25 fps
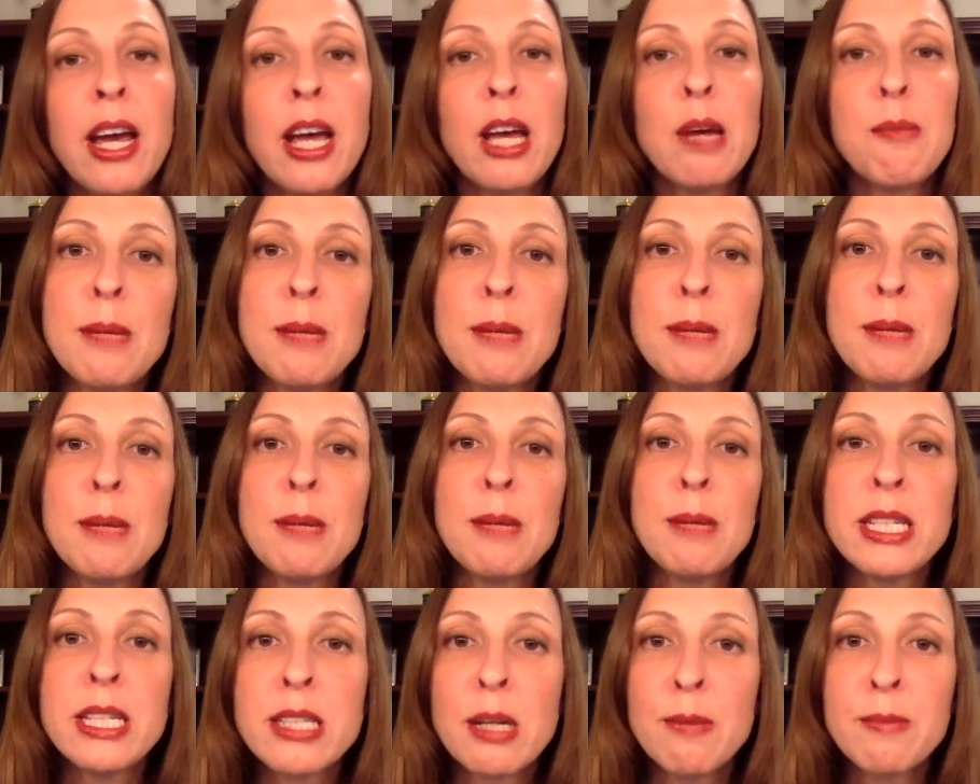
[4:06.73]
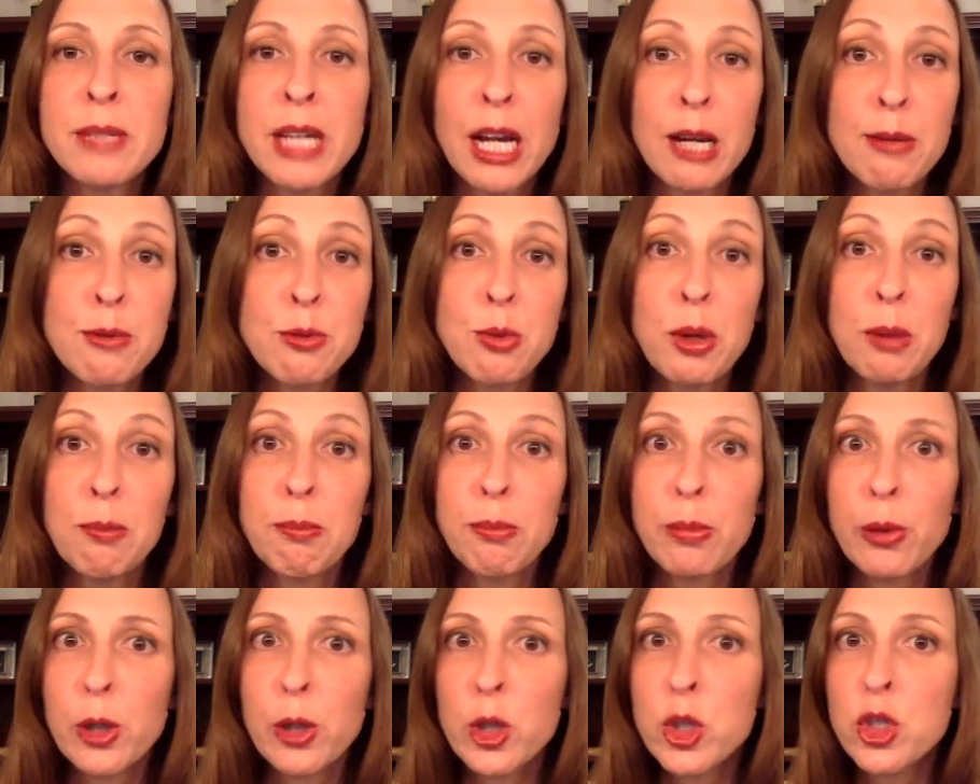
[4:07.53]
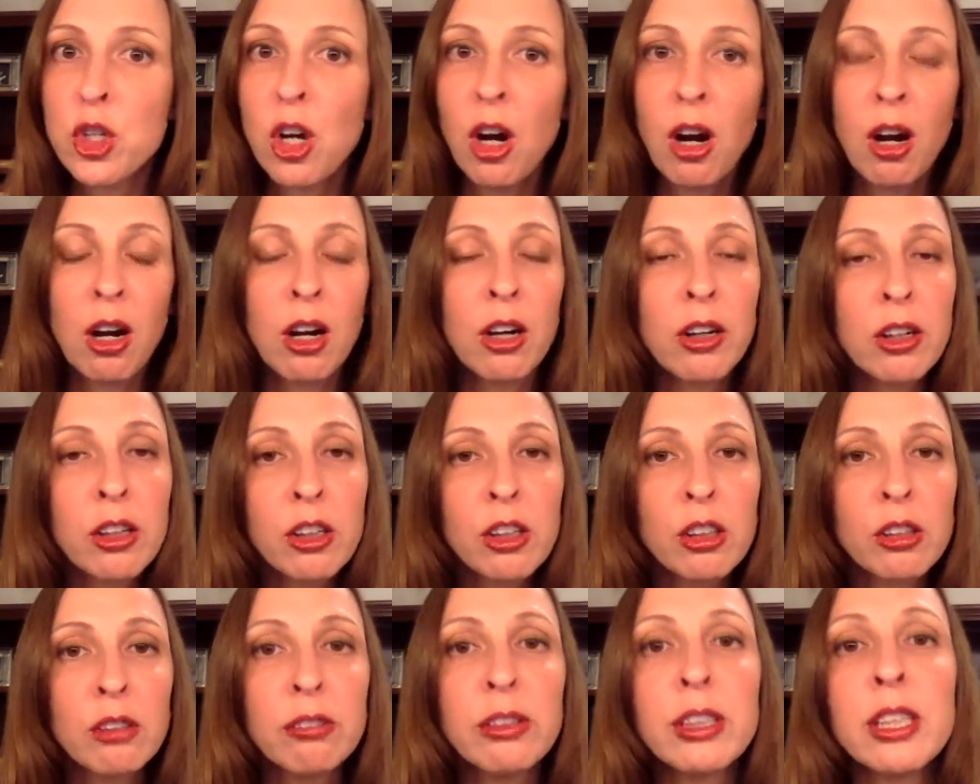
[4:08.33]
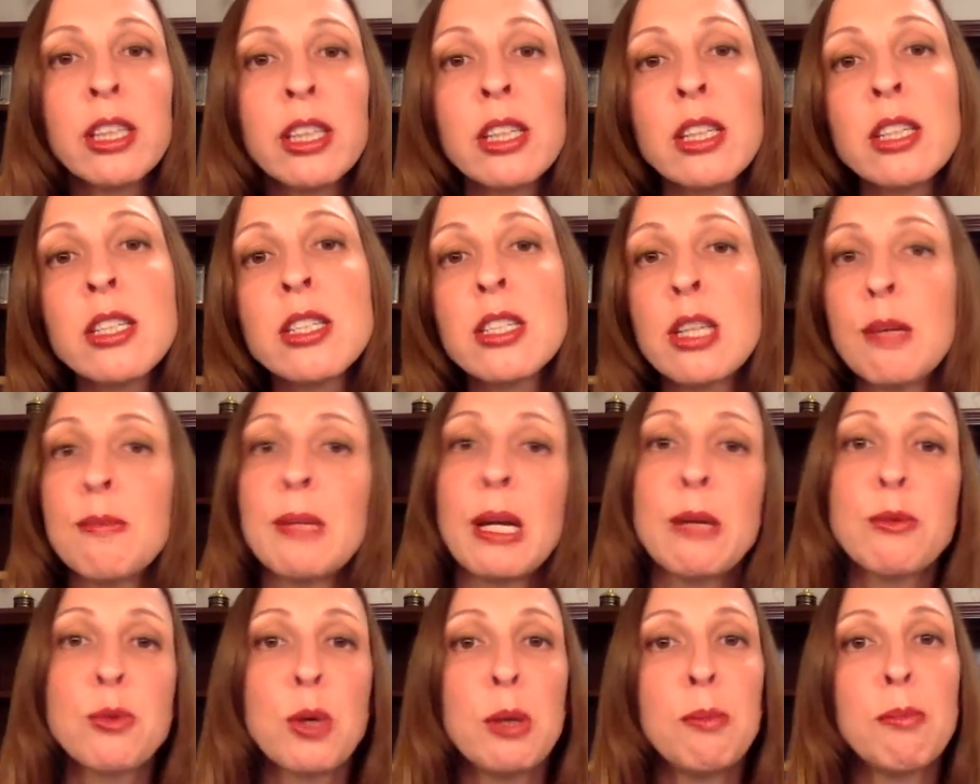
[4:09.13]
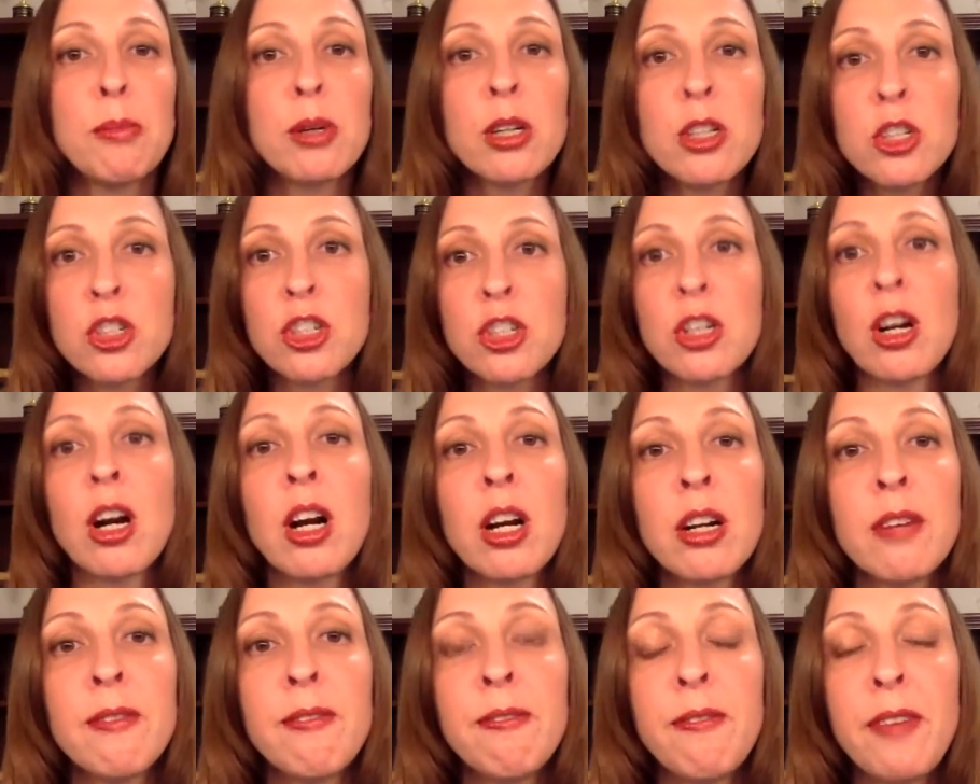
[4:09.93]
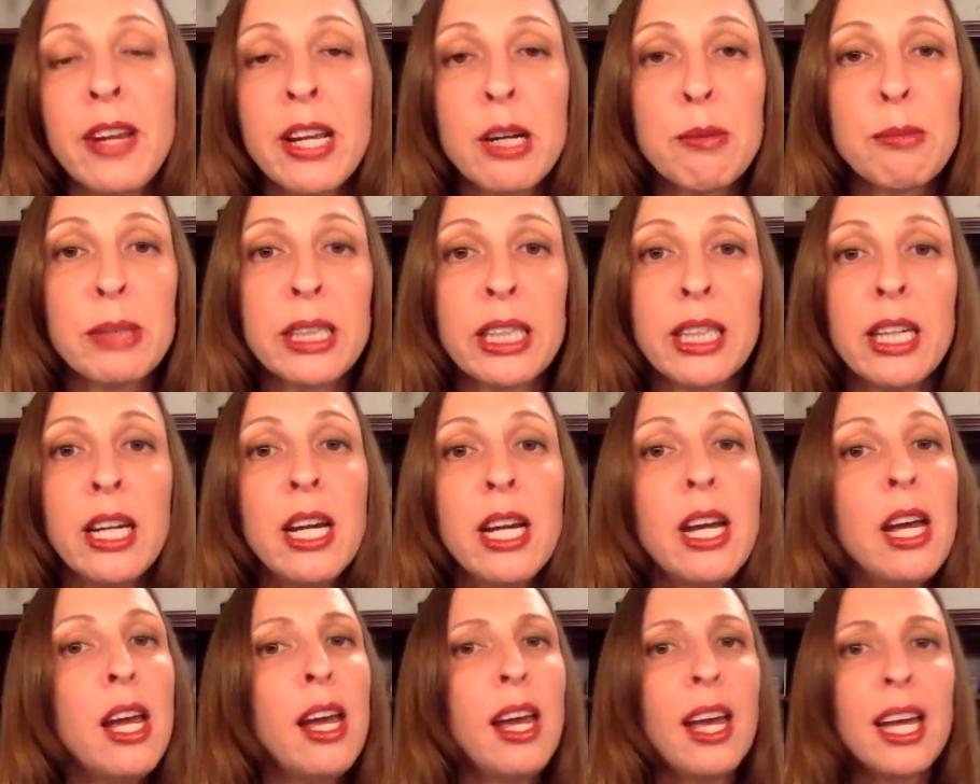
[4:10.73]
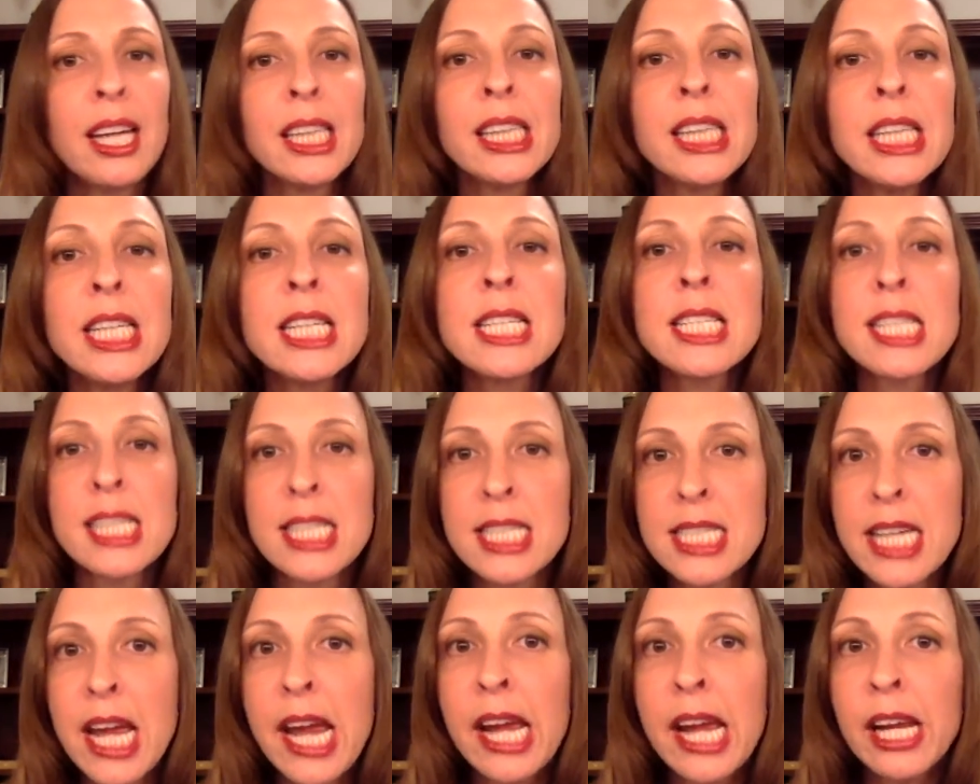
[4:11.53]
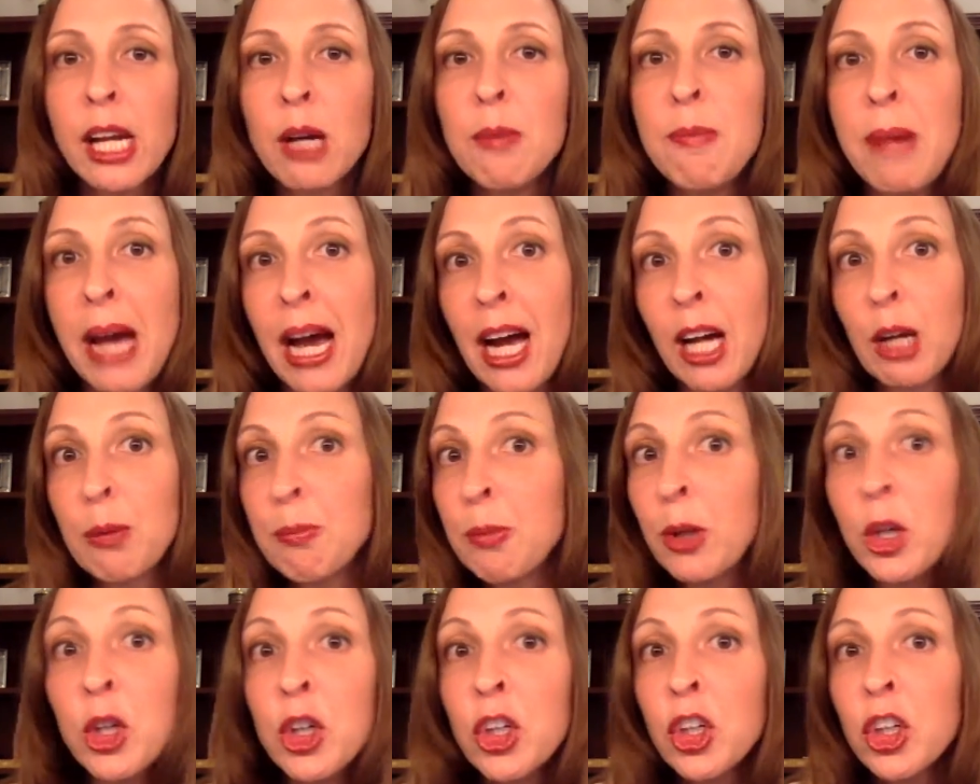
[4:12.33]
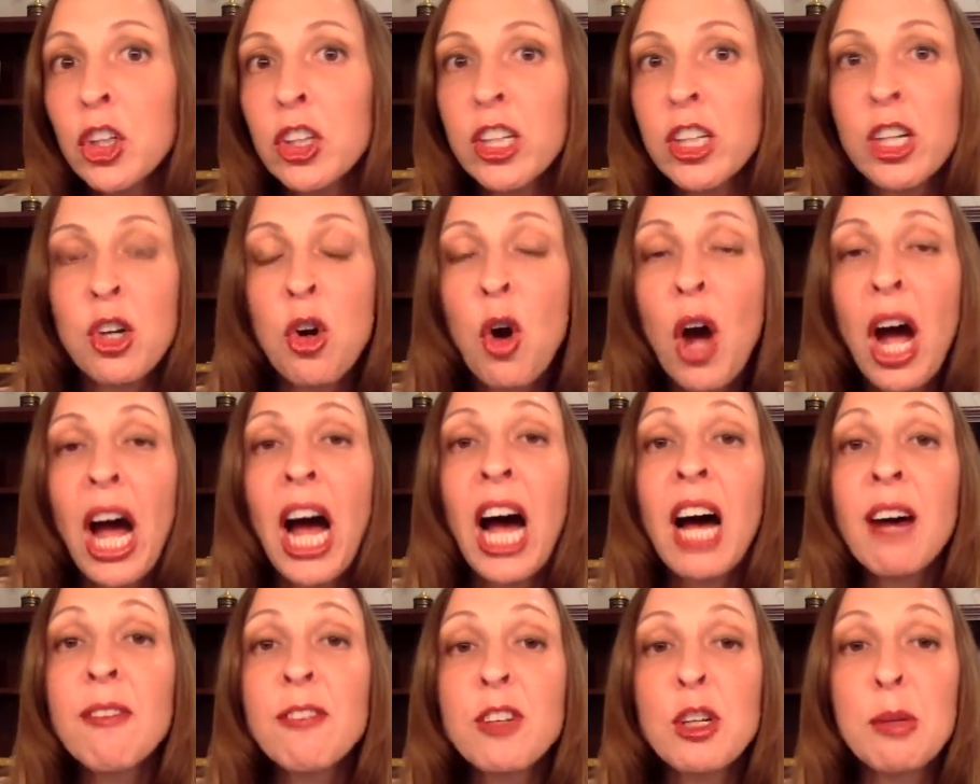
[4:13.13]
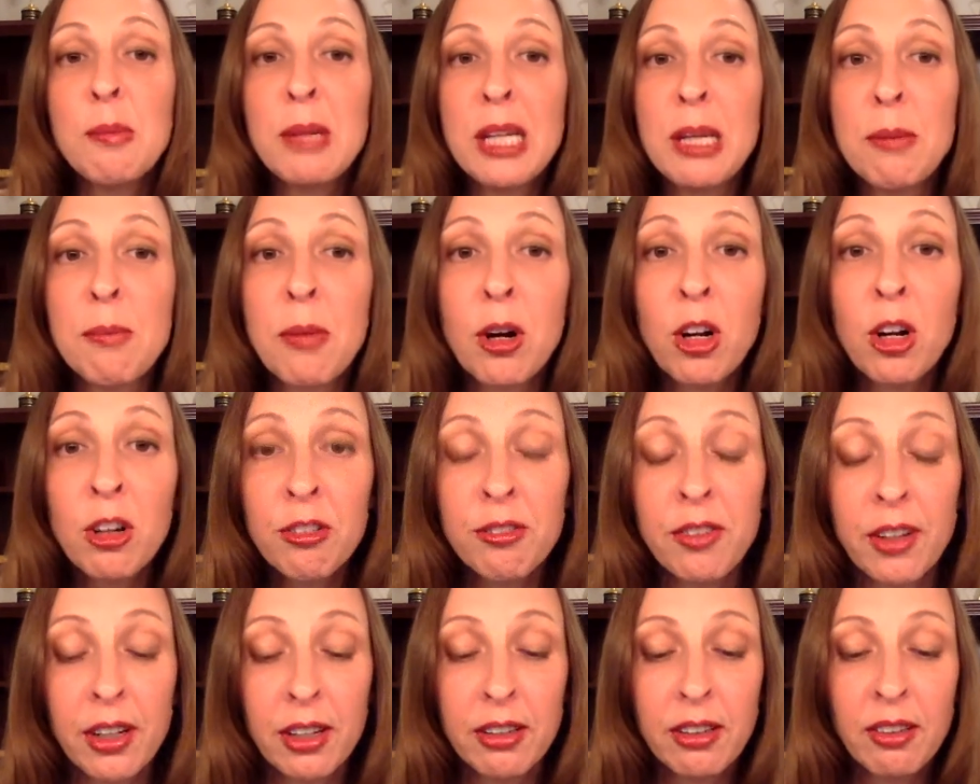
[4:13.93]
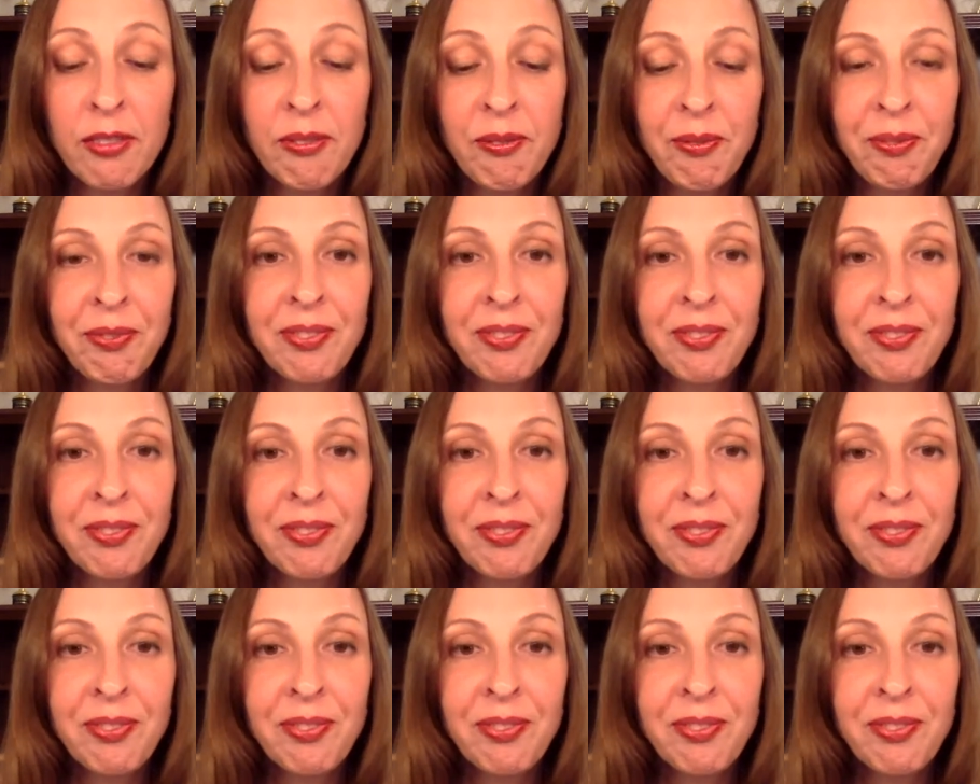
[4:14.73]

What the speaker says: And maybe sometimes we push hard in career, and sometimes we push hard in family, and things can take a back burner. They don't have to be perfect.